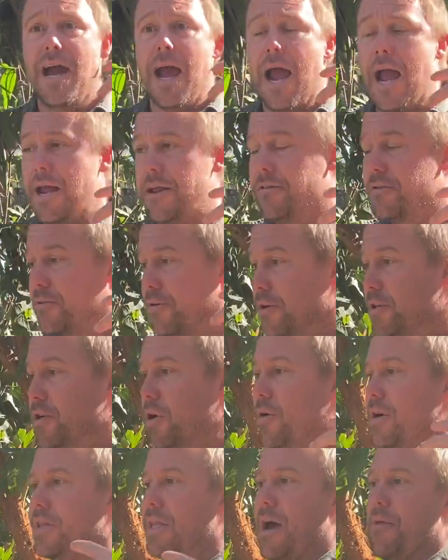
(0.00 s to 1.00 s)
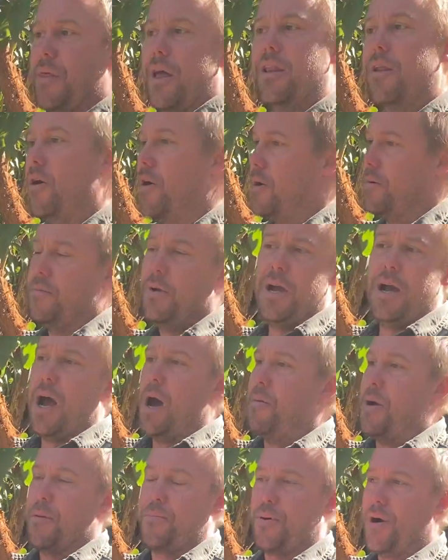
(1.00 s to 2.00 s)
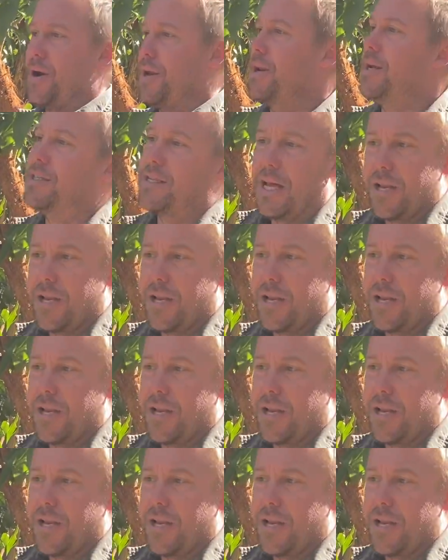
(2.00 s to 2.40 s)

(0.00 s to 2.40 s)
And through doing that, they learn about predators,